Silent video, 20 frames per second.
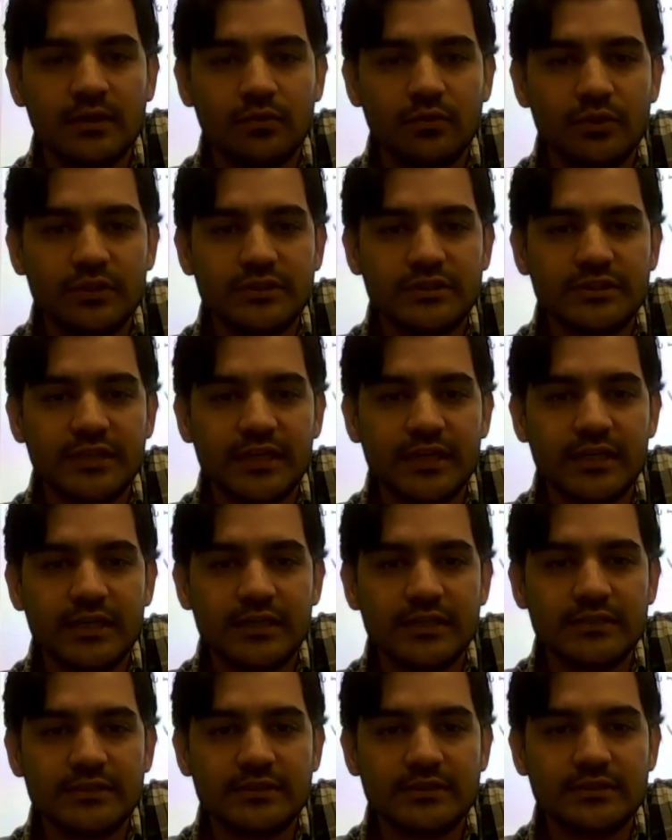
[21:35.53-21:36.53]
which
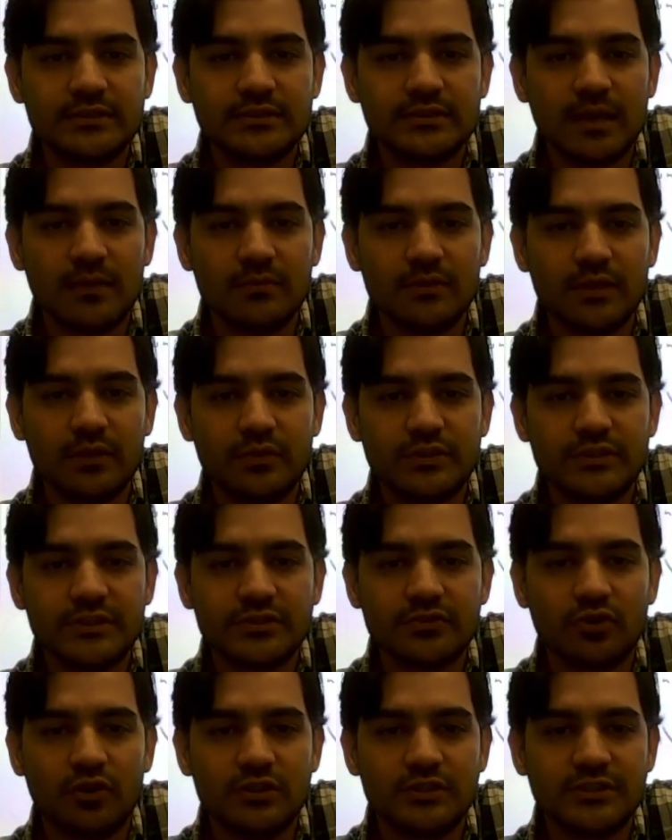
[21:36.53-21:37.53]
is something which
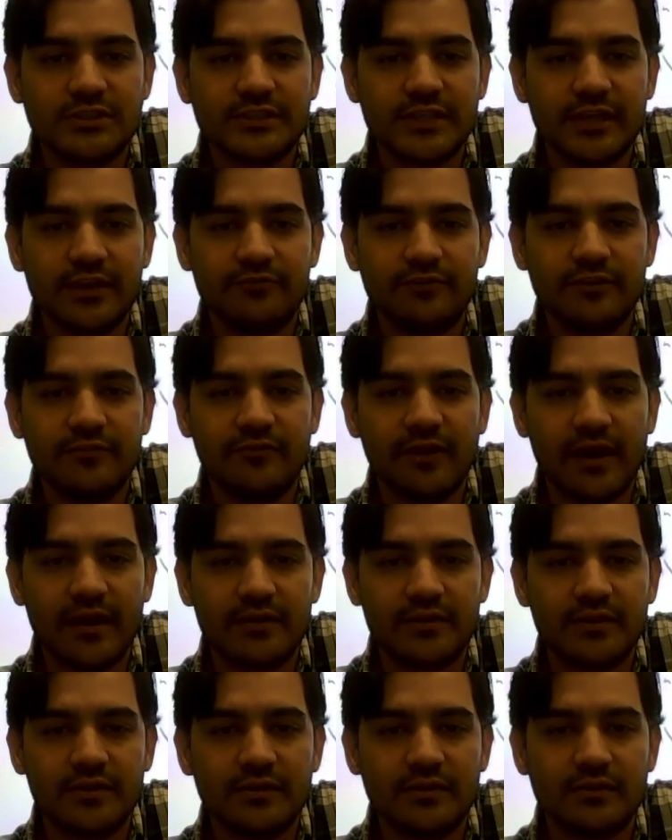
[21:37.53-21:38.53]
is called safety
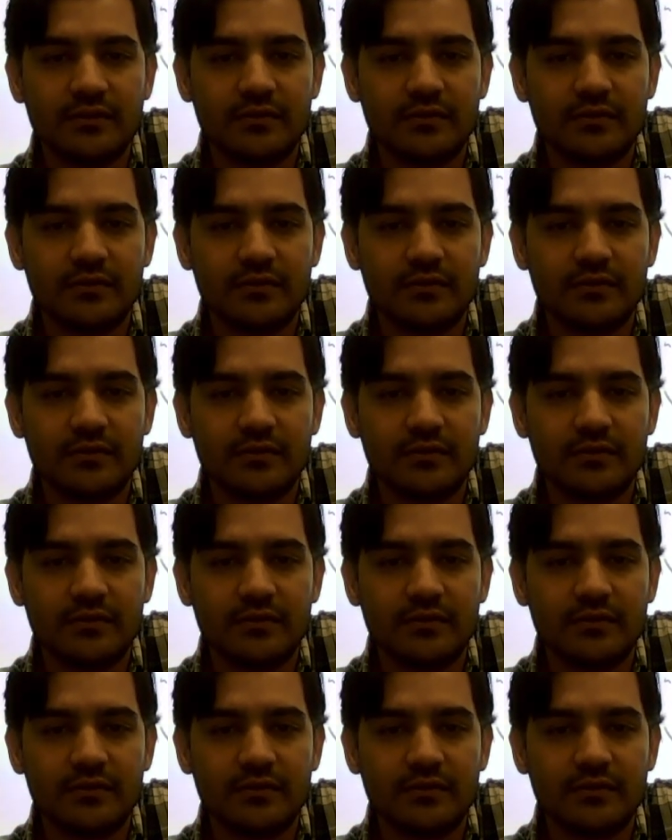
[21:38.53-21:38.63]
factor.